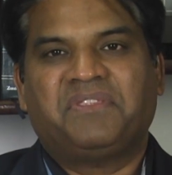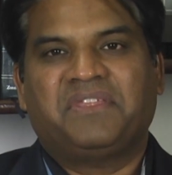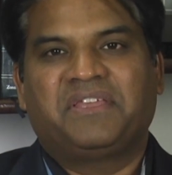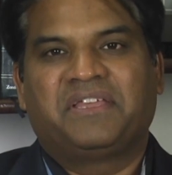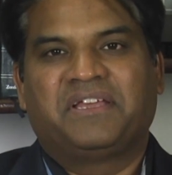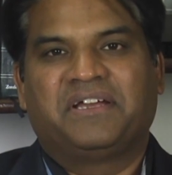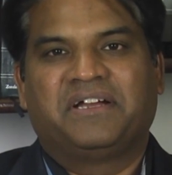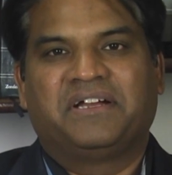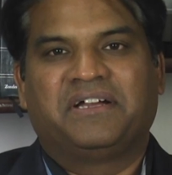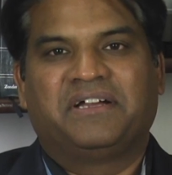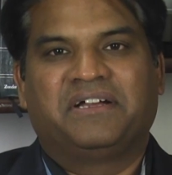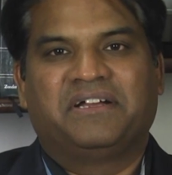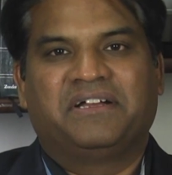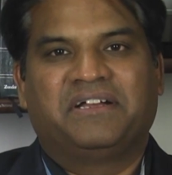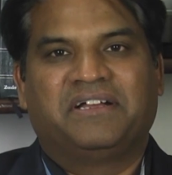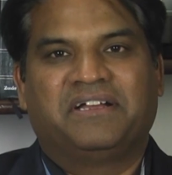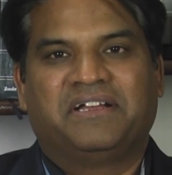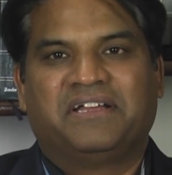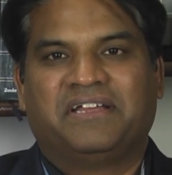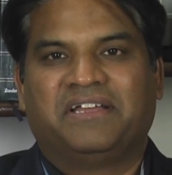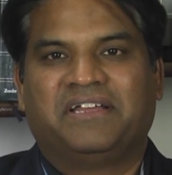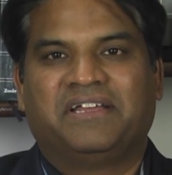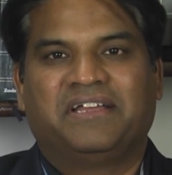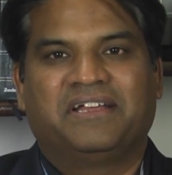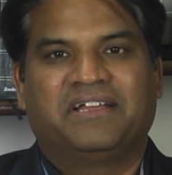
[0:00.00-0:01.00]

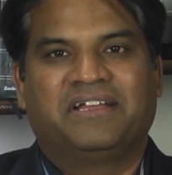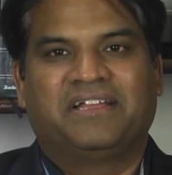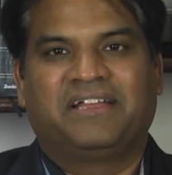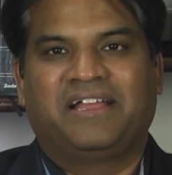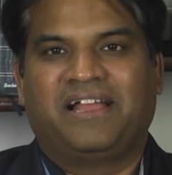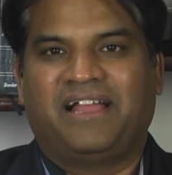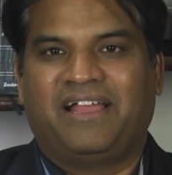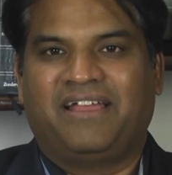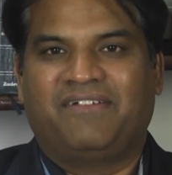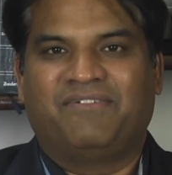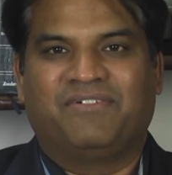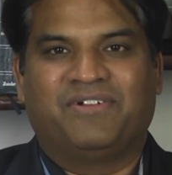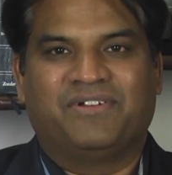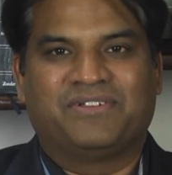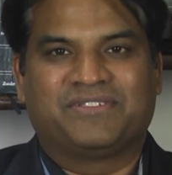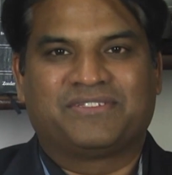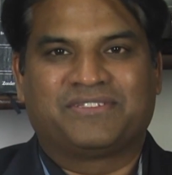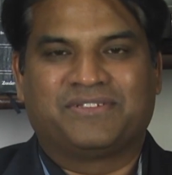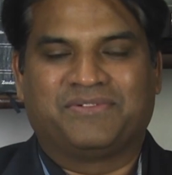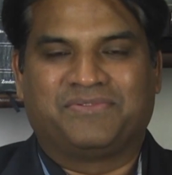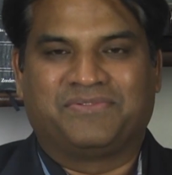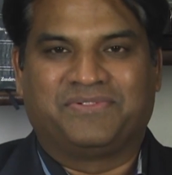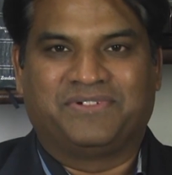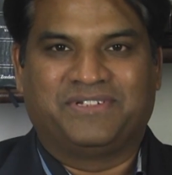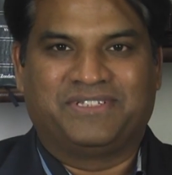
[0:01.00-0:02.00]
I was
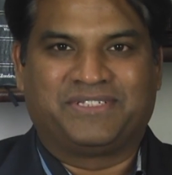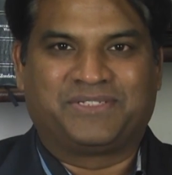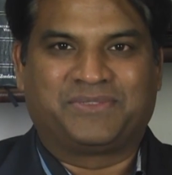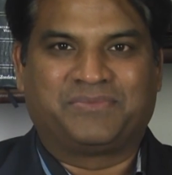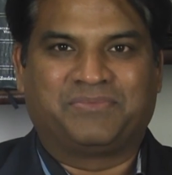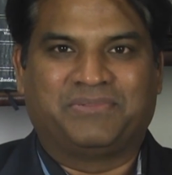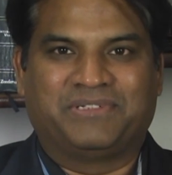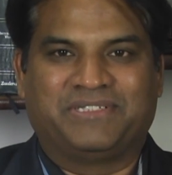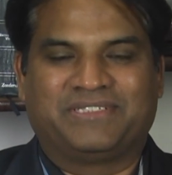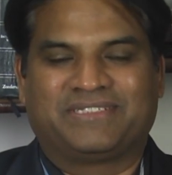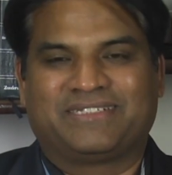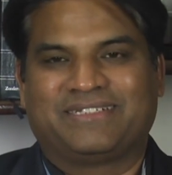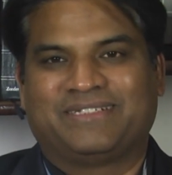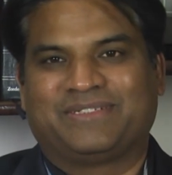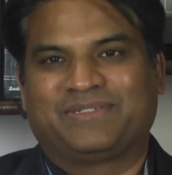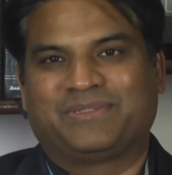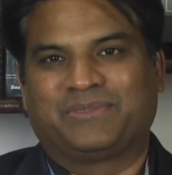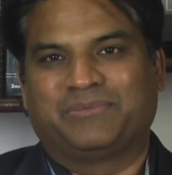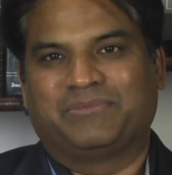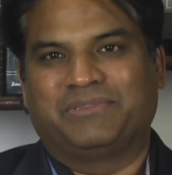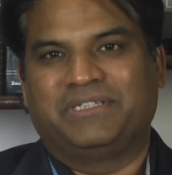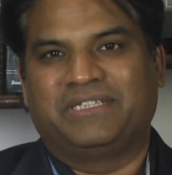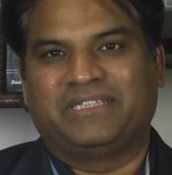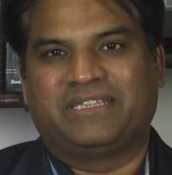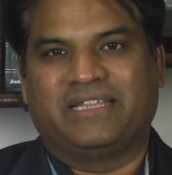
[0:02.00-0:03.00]
the first person to
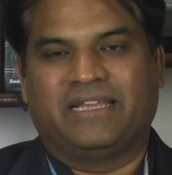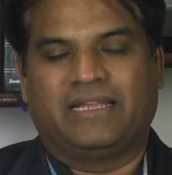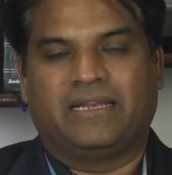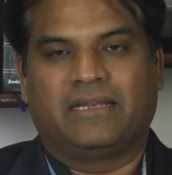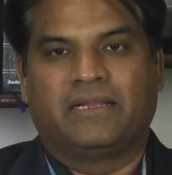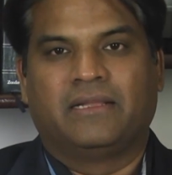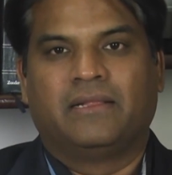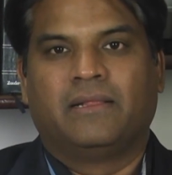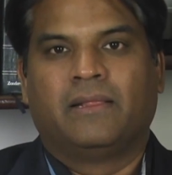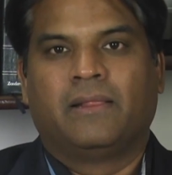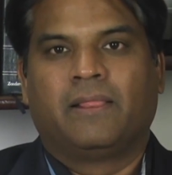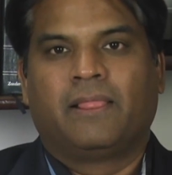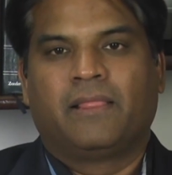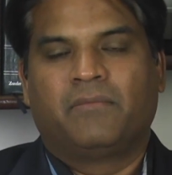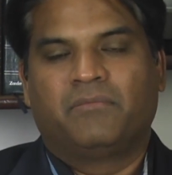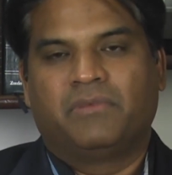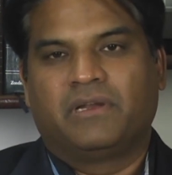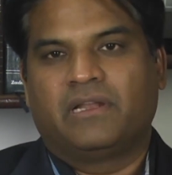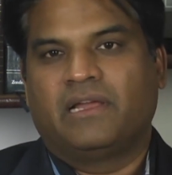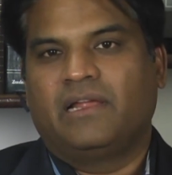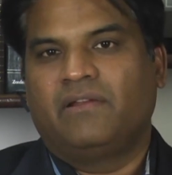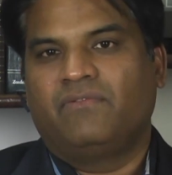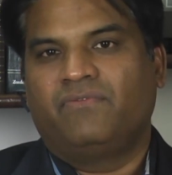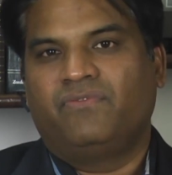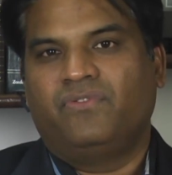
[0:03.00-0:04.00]
be there.
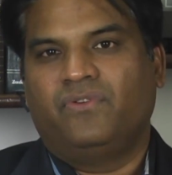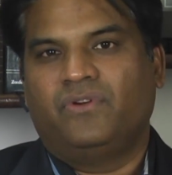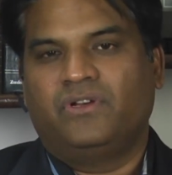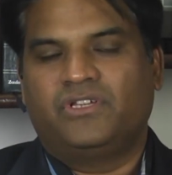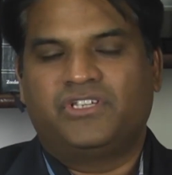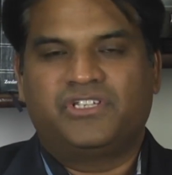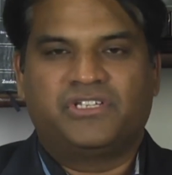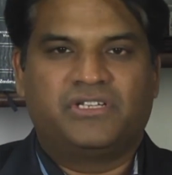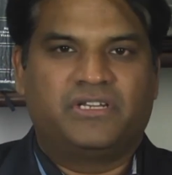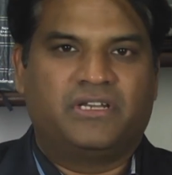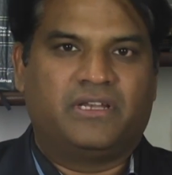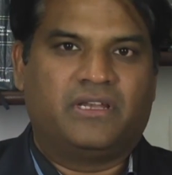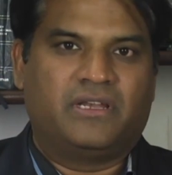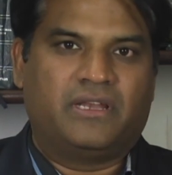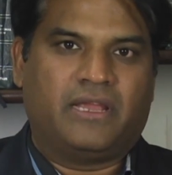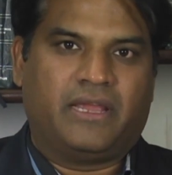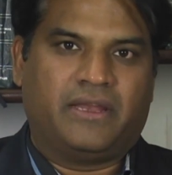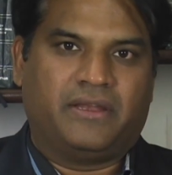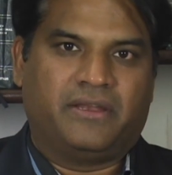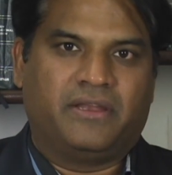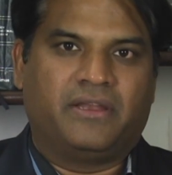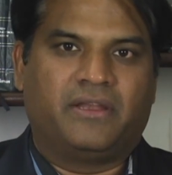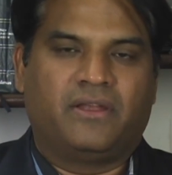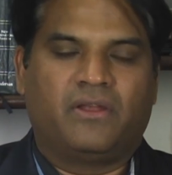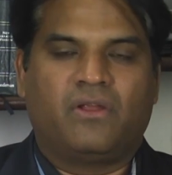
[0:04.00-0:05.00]
But unfortunately, I
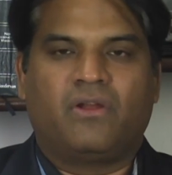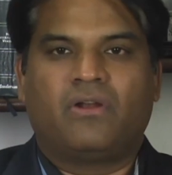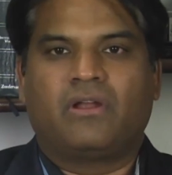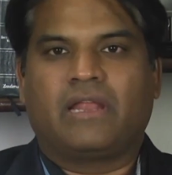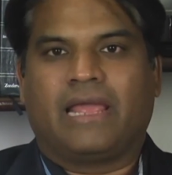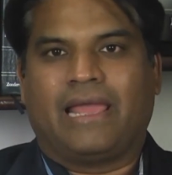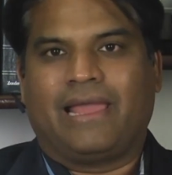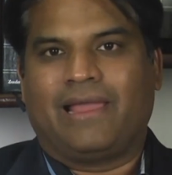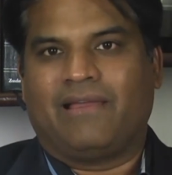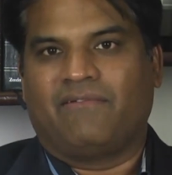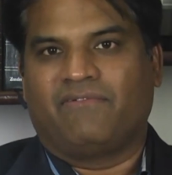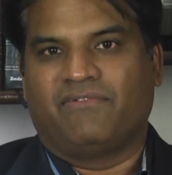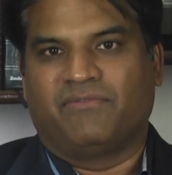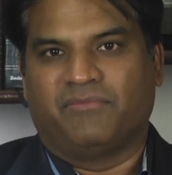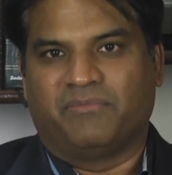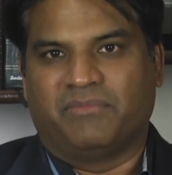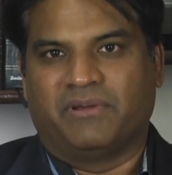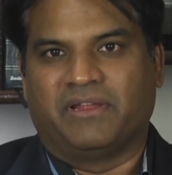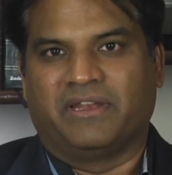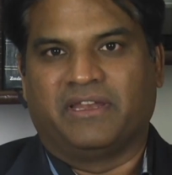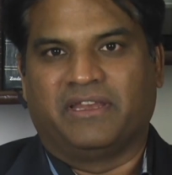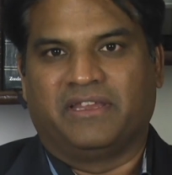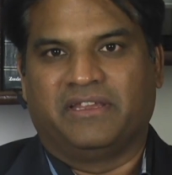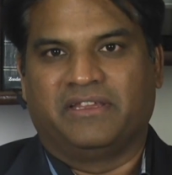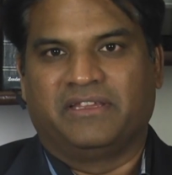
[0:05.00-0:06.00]
did not have
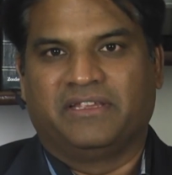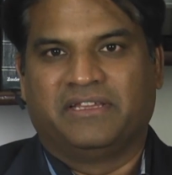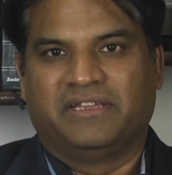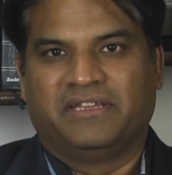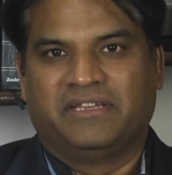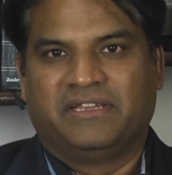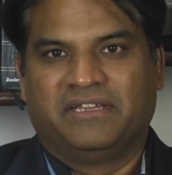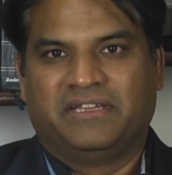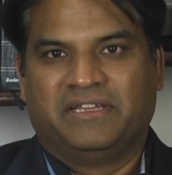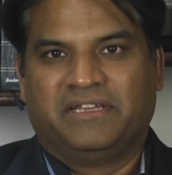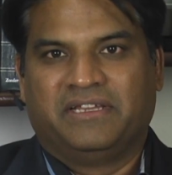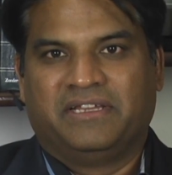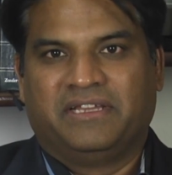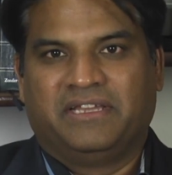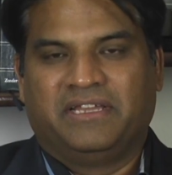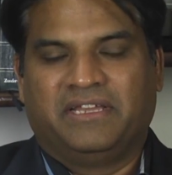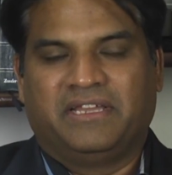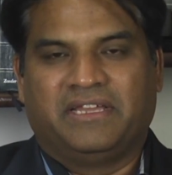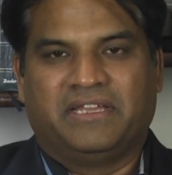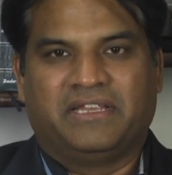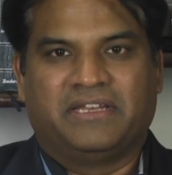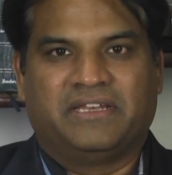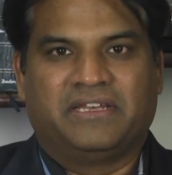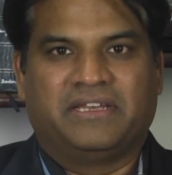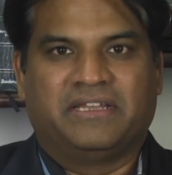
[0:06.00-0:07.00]
money.
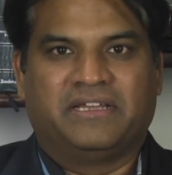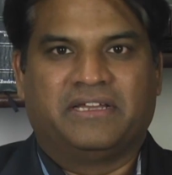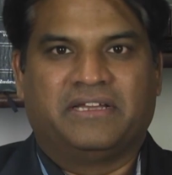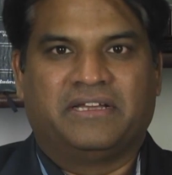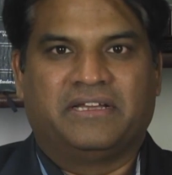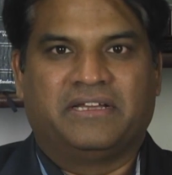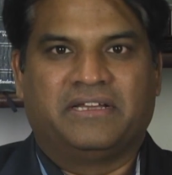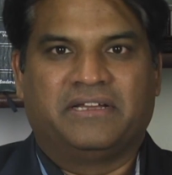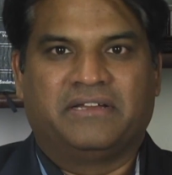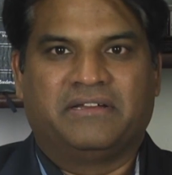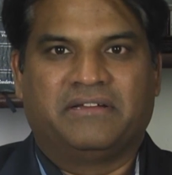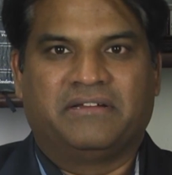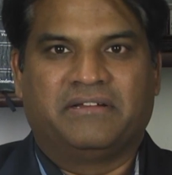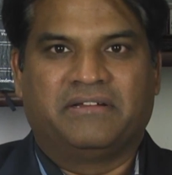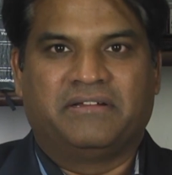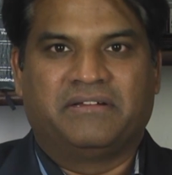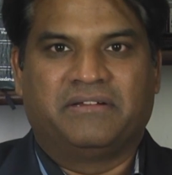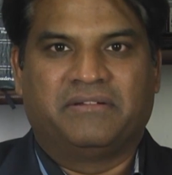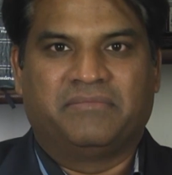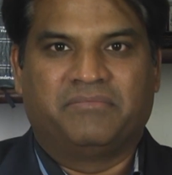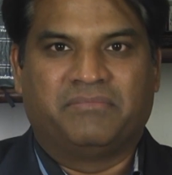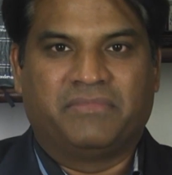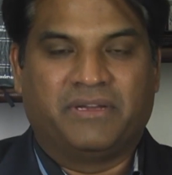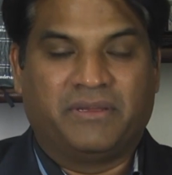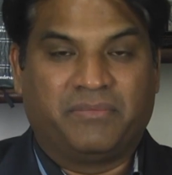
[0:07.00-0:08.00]
And
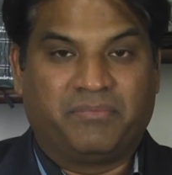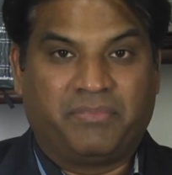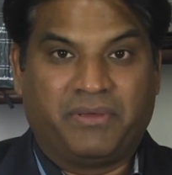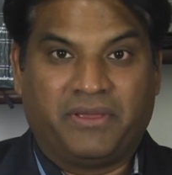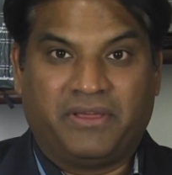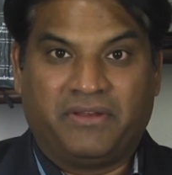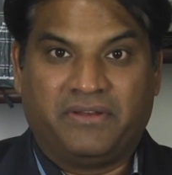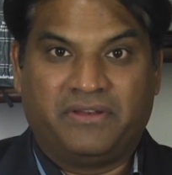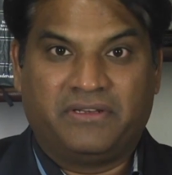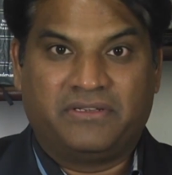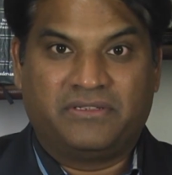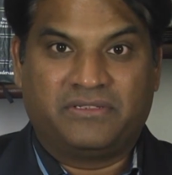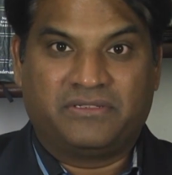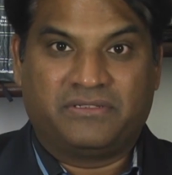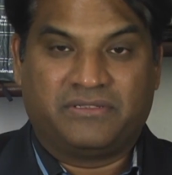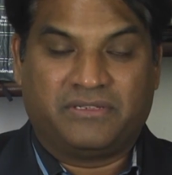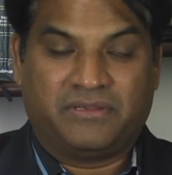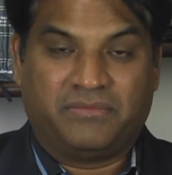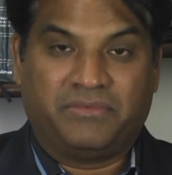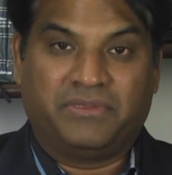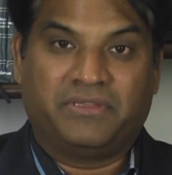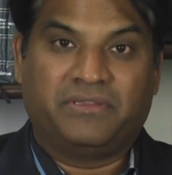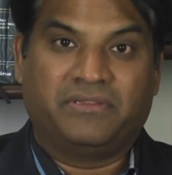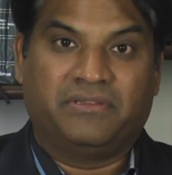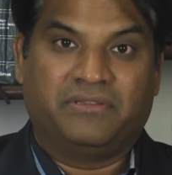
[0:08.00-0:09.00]
my parents, I
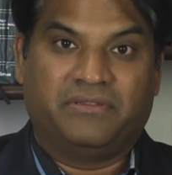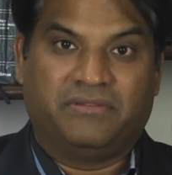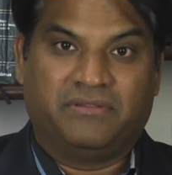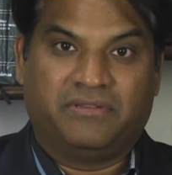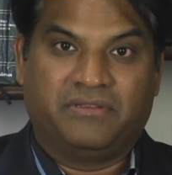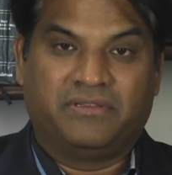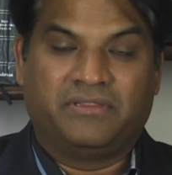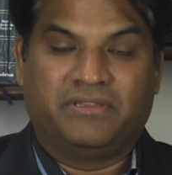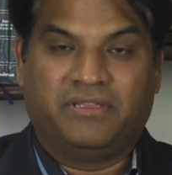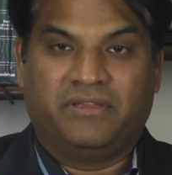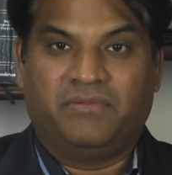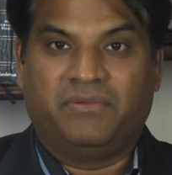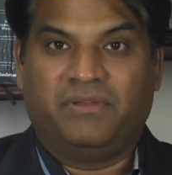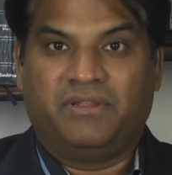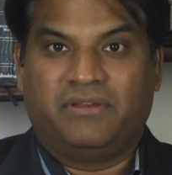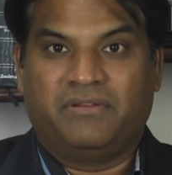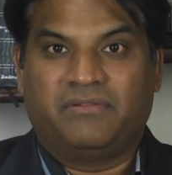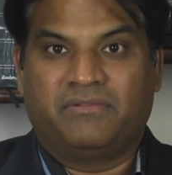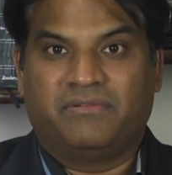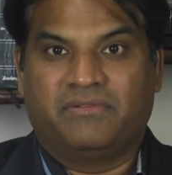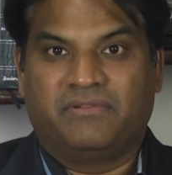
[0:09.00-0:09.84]
mean, they were